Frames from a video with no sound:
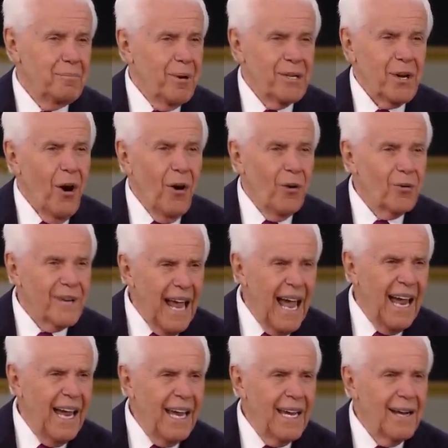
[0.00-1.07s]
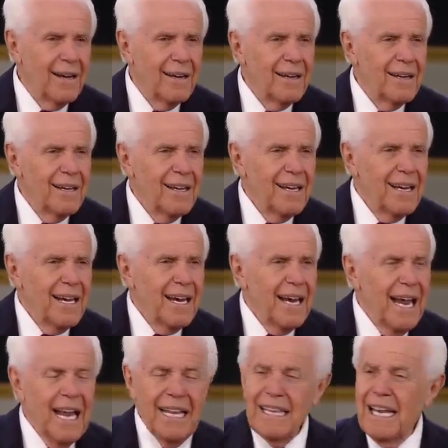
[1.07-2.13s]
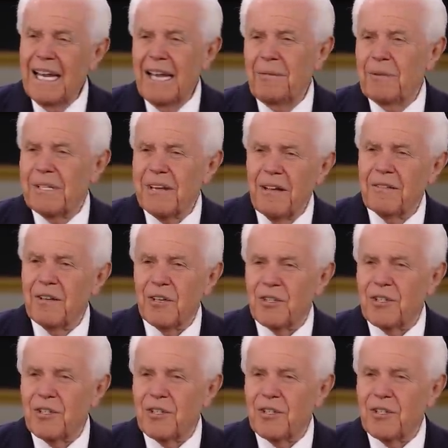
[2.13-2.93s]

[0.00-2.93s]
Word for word: preach all day, and then he would tell the